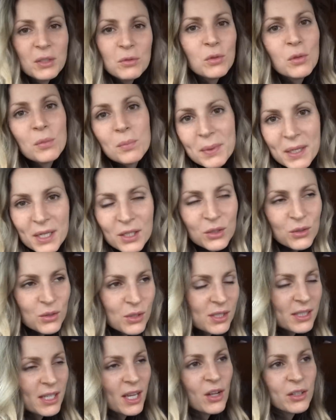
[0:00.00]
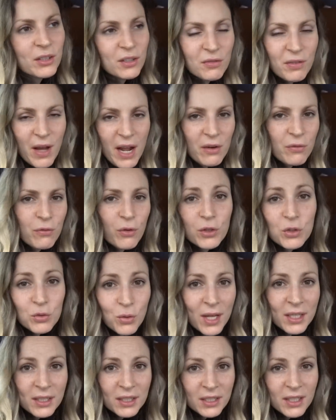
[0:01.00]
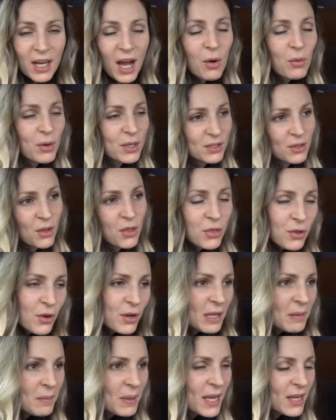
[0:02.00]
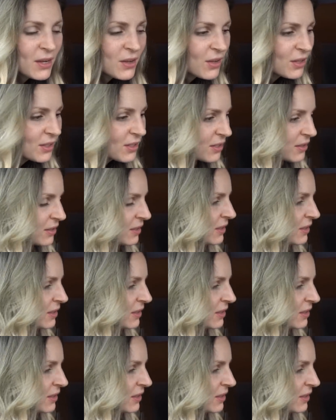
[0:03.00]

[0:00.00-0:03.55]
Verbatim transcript: it will be to stay on the ferry for twenty hours and thirty minutes.